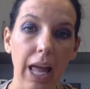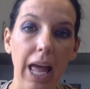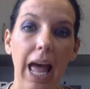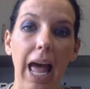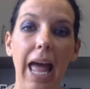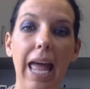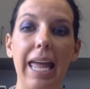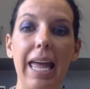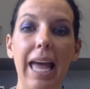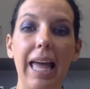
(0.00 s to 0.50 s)

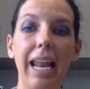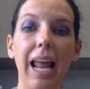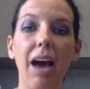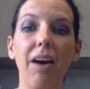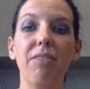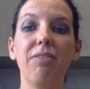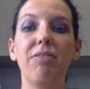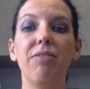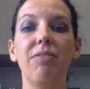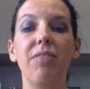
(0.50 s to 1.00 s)
et elle a
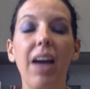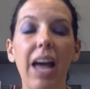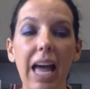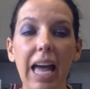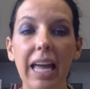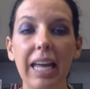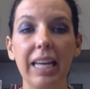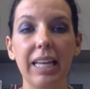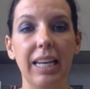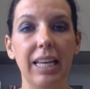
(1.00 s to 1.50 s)

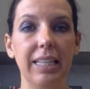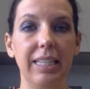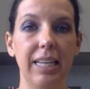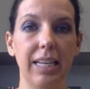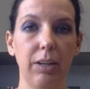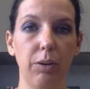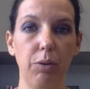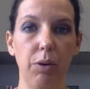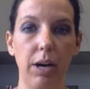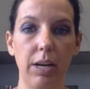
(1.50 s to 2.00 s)
fait les
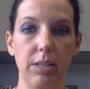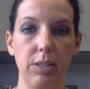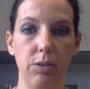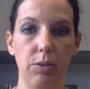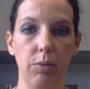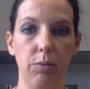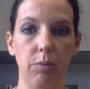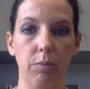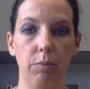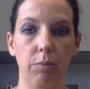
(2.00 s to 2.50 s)

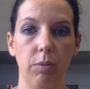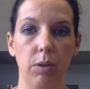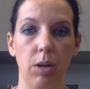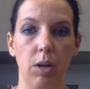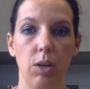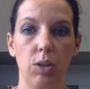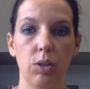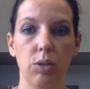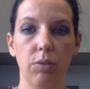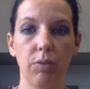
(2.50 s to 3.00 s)
décorations.
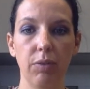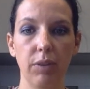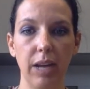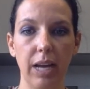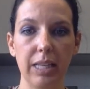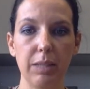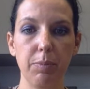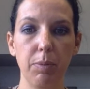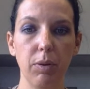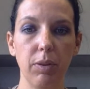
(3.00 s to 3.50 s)
So for
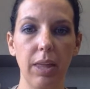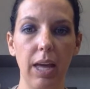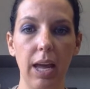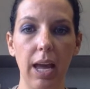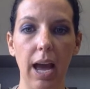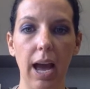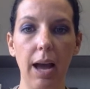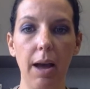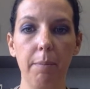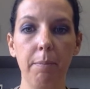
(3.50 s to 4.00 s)
Dad's birthday,
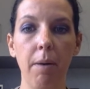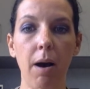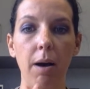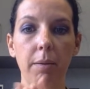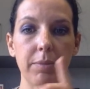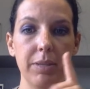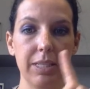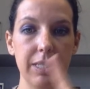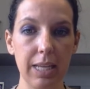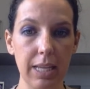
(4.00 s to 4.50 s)
Mom
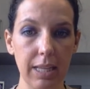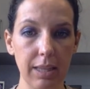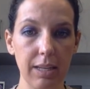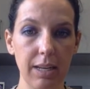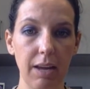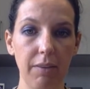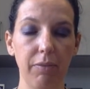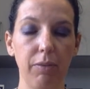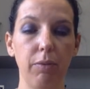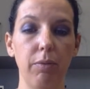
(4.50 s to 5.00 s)
sent the
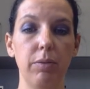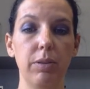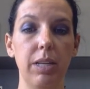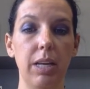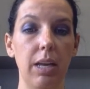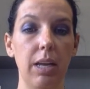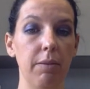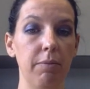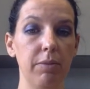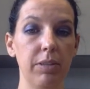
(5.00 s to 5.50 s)

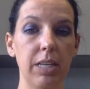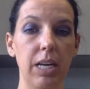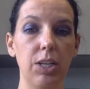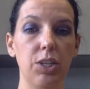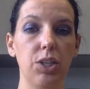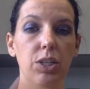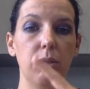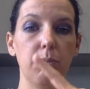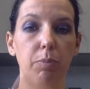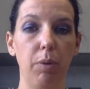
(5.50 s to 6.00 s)

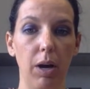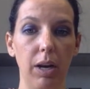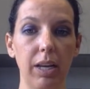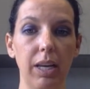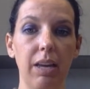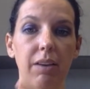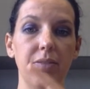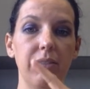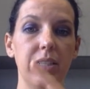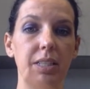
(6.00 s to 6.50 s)
invitations, bought a
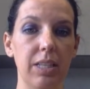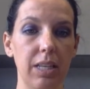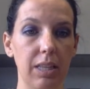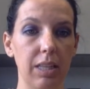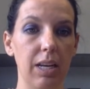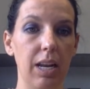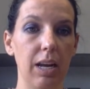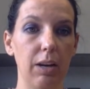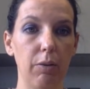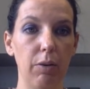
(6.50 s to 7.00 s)
gift, and did the
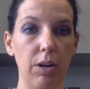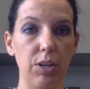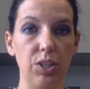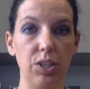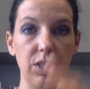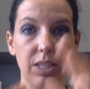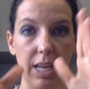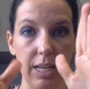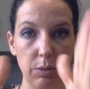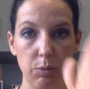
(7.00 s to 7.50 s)

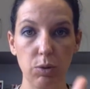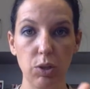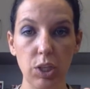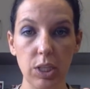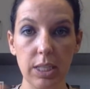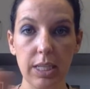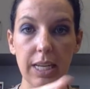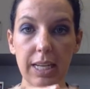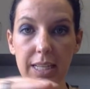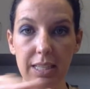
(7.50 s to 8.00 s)
decorations. That's what she
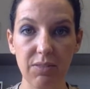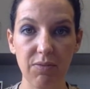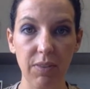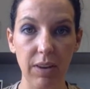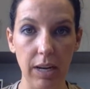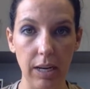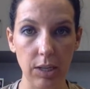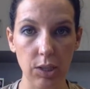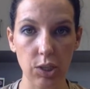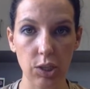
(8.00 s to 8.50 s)
did. It's
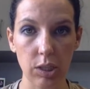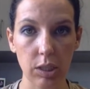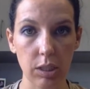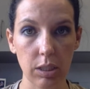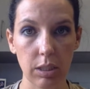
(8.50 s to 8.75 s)
finished.